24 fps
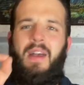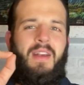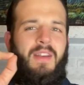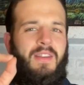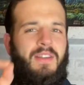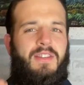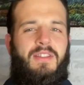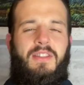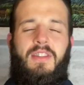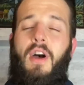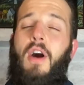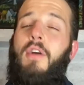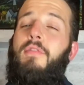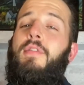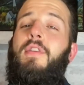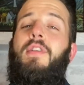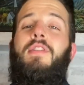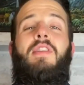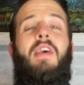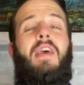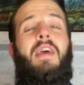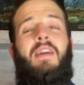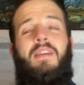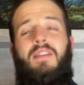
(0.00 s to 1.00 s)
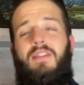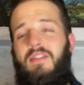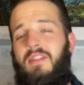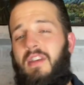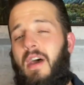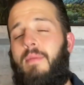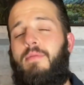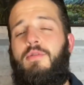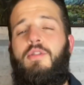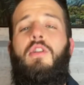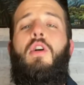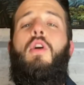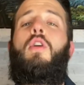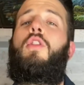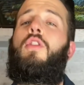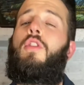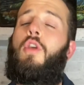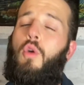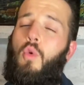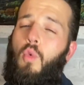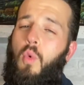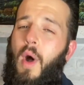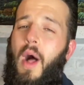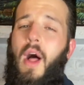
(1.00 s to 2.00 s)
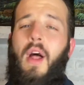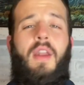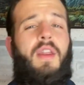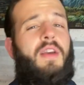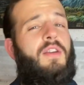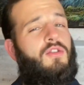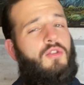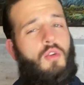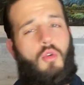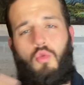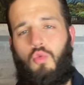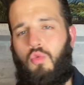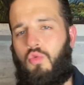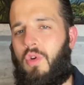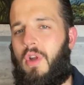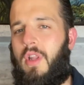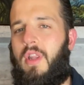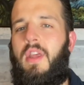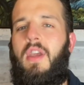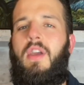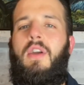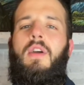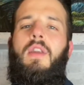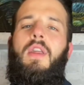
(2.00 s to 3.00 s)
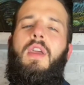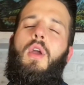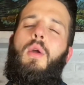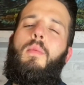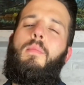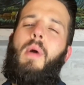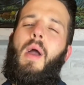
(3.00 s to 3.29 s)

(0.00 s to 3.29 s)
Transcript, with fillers: Stuff is exceptional. The quality's really good here.